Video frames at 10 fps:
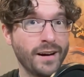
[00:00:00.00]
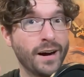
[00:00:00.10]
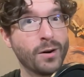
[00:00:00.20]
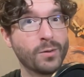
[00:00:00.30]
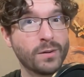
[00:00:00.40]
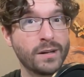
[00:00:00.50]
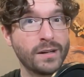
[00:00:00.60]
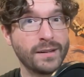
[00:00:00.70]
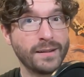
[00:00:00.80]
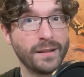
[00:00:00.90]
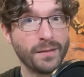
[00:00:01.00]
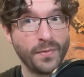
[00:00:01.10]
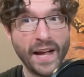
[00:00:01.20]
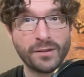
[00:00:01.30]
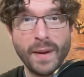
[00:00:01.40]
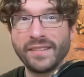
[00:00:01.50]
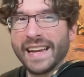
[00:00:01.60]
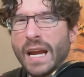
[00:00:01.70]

oh, that's amazing.